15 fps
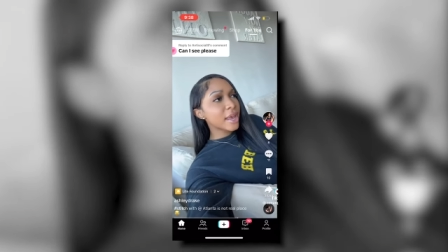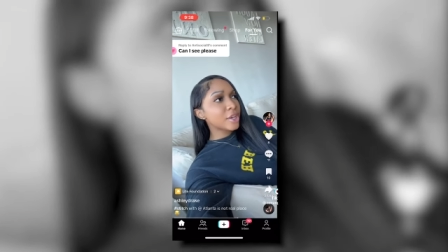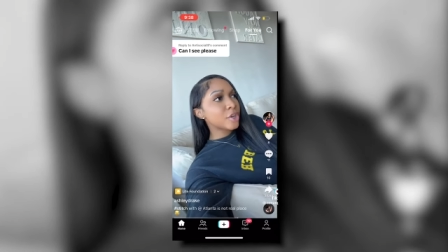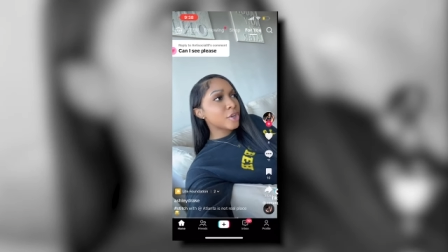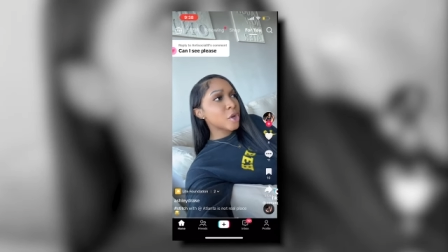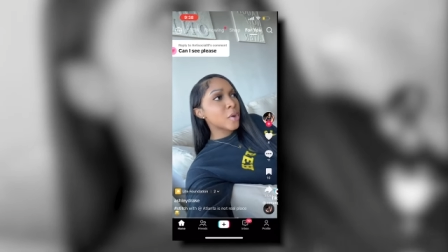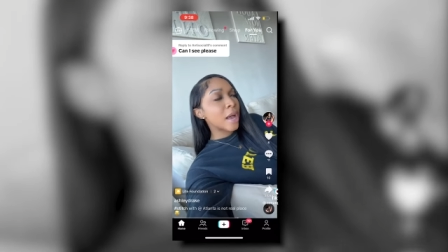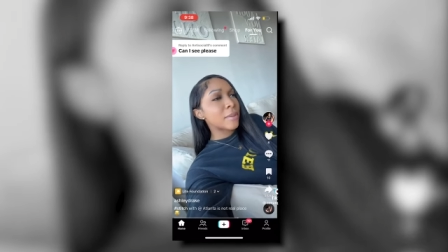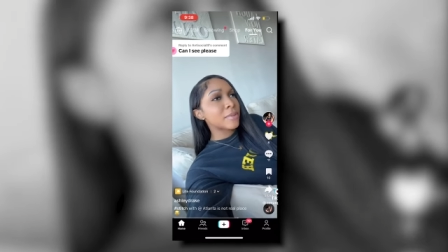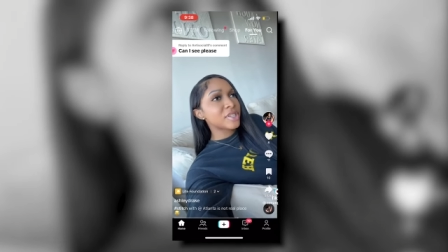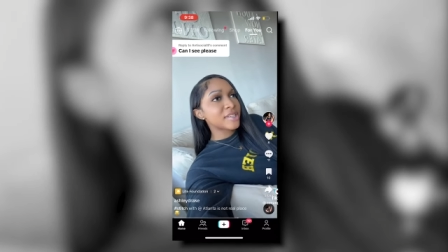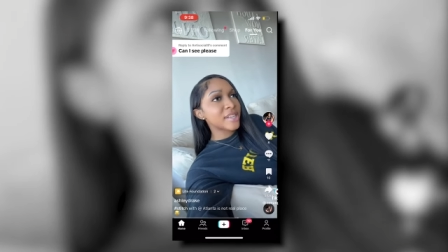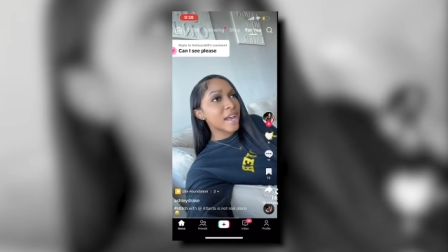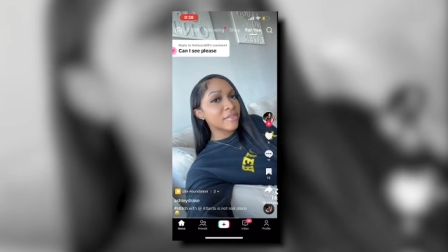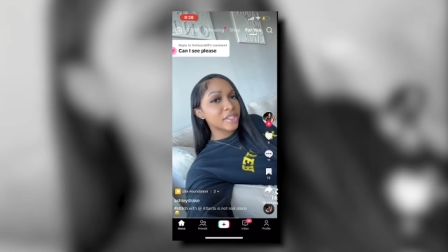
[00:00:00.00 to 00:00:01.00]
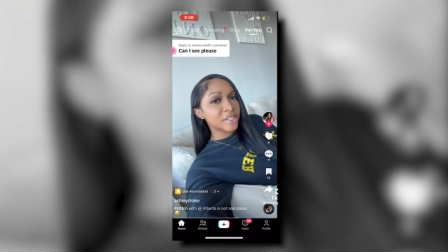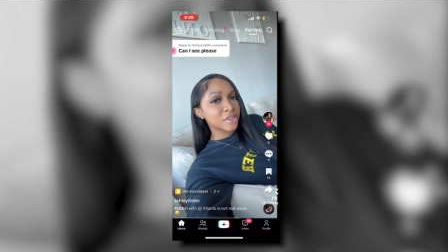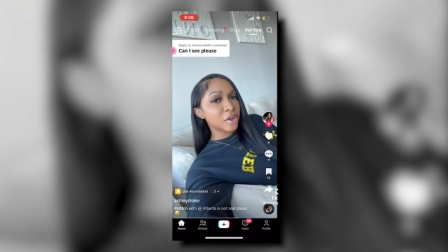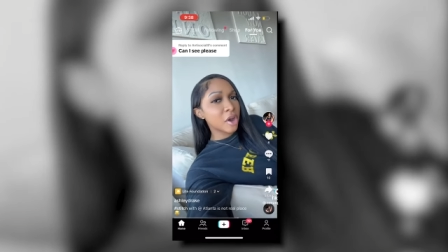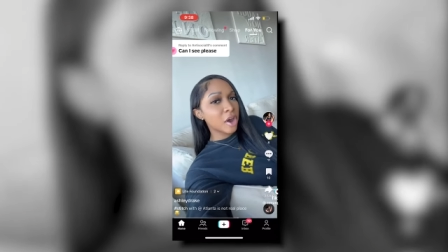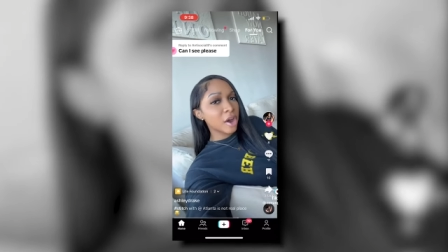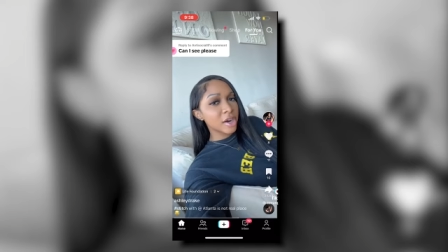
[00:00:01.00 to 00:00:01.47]
you know, I was just having such
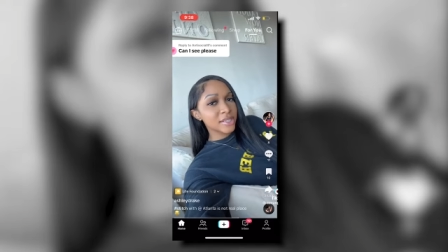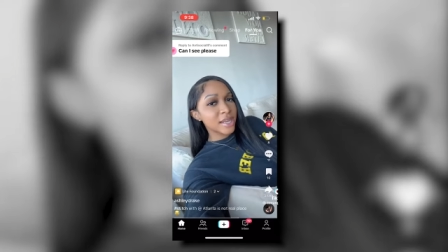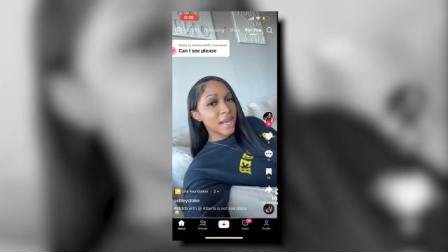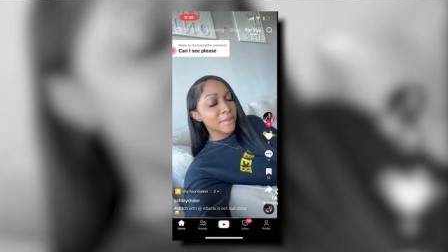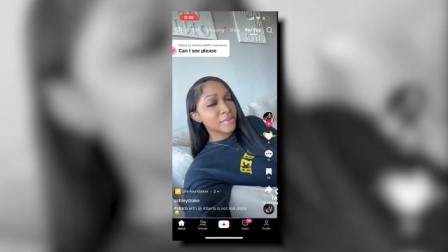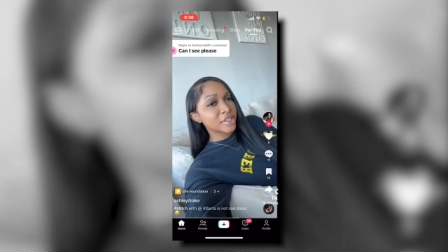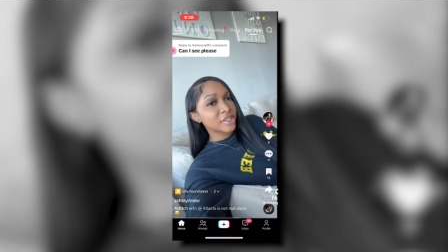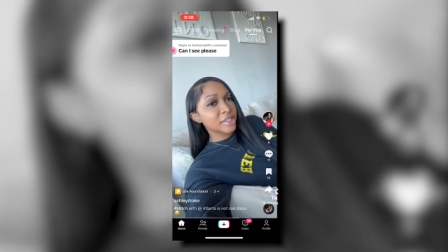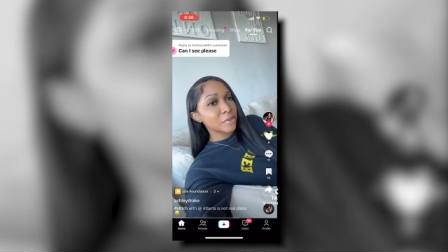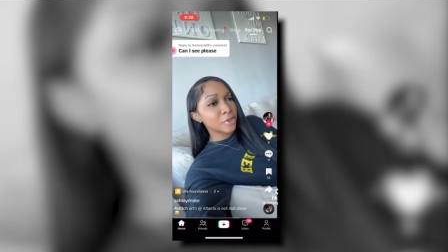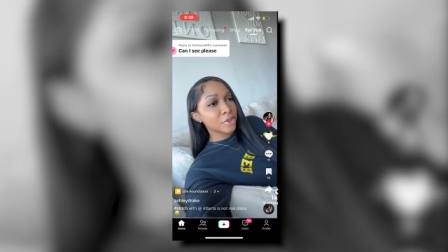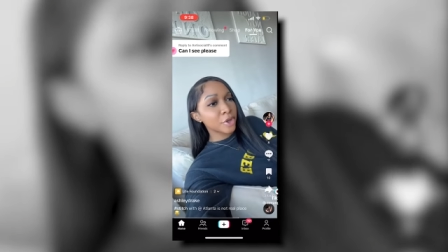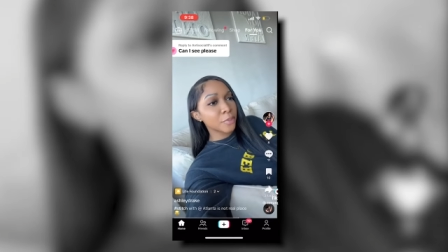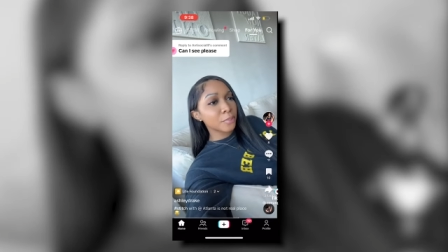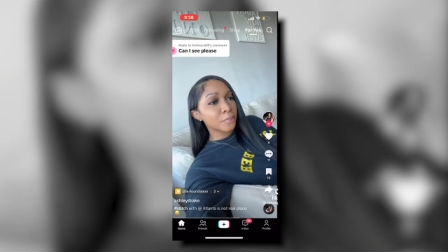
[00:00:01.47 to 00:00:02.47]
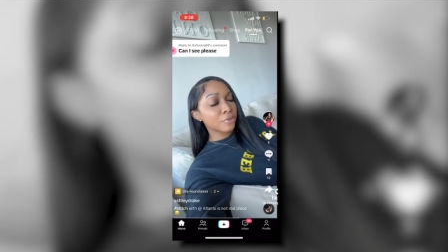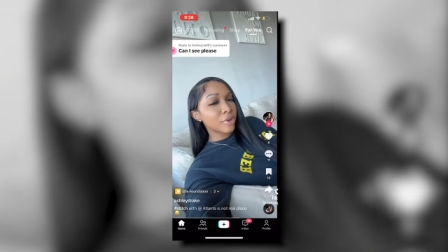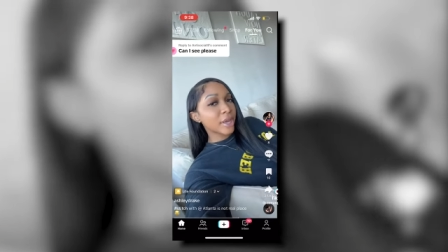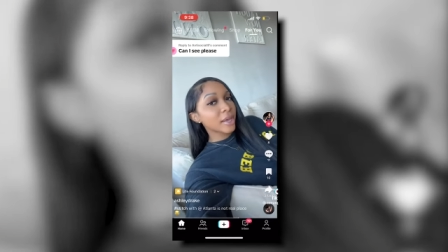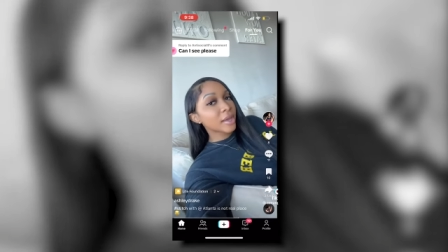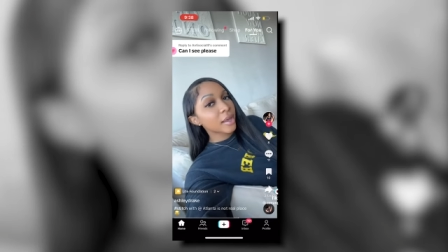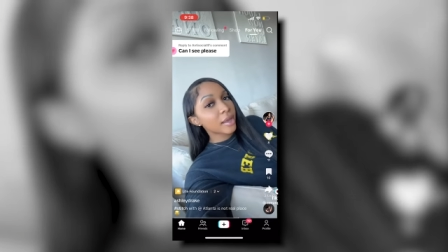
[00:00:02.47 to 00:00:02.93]
a hard time dealing with our
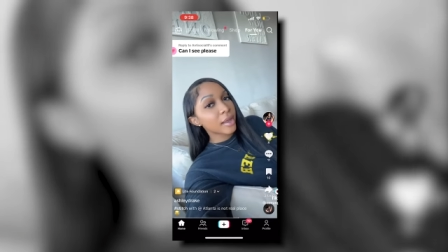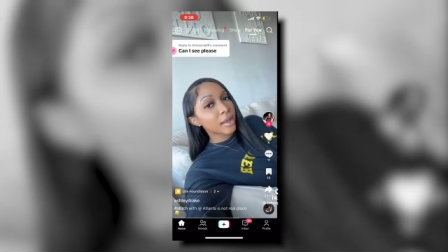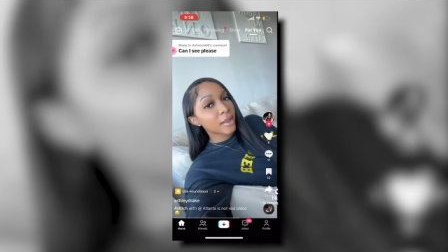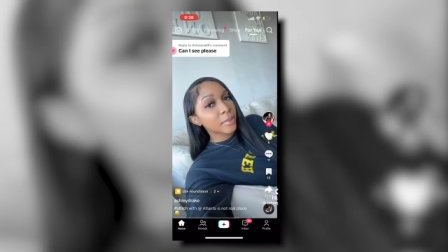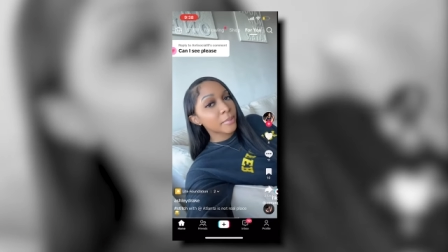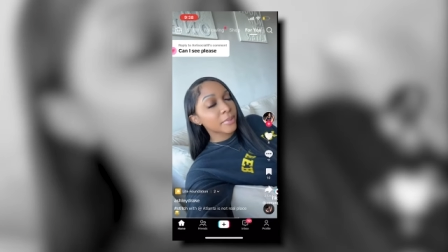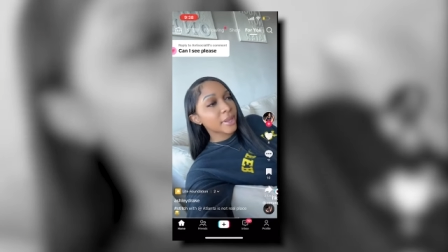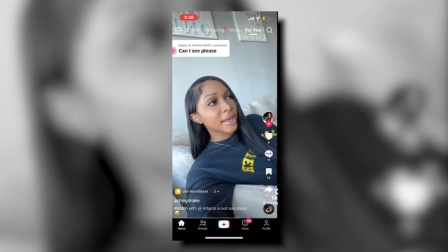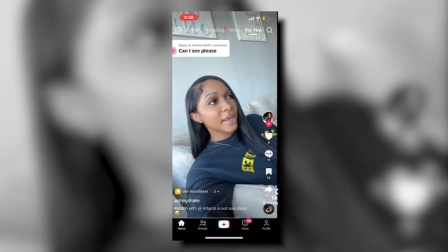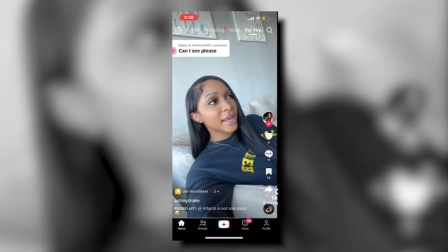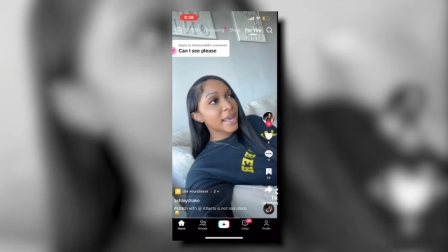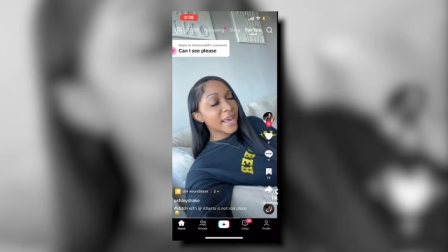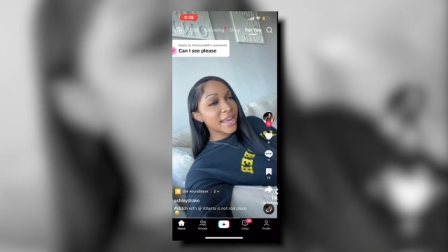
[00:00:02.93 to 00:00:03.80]
breakup, like,